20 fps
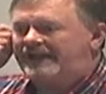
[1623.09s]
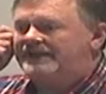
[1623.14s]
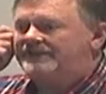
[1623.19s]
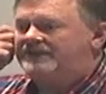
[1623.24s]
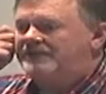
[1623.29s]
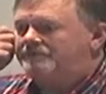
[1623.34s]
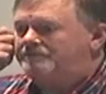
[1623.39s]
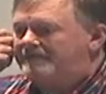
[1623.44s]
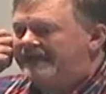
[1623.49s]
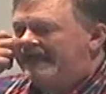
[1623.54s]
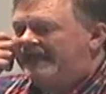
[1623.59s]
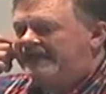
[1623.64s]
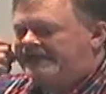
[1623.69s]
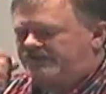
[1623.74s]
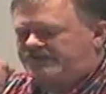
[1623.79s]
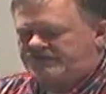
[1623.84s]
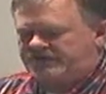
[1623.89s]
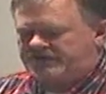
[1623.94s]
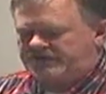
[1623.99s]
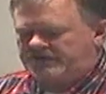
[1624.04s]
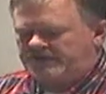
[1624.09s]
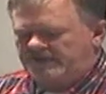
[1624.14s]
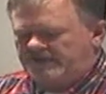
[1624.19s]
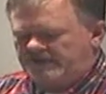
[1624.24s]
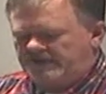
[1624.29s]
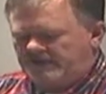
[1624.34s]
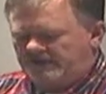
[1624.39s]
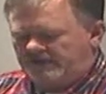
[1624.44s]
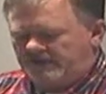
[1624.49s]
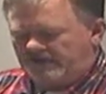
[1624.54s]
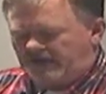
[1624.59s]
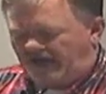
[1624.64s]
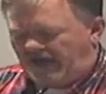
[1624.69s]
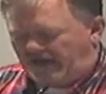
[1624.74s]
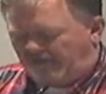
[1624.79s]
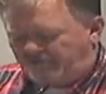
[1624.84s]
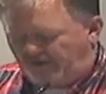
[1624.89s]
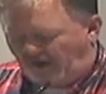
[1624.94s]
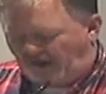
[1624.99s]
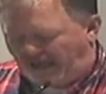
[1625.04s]
in the midst
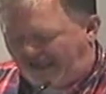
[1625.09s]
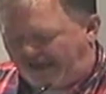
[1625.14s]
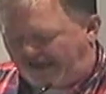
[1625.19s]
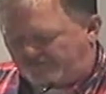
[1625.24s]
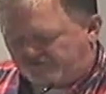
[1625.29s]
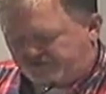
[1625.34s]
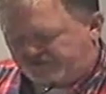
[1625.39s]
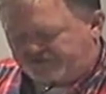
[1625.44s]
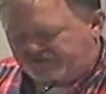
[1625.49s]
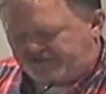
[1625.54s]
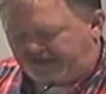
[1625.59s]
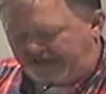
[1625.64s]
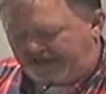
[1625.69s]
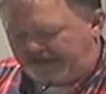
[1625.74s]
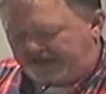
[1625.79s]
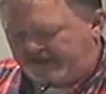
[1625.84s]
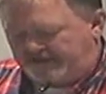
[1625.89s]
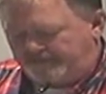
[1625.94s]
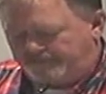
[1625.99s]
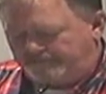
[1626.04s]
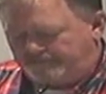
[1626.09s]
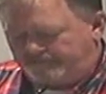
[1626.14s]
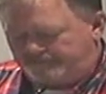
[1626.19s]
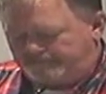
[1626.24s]
of the lampstand.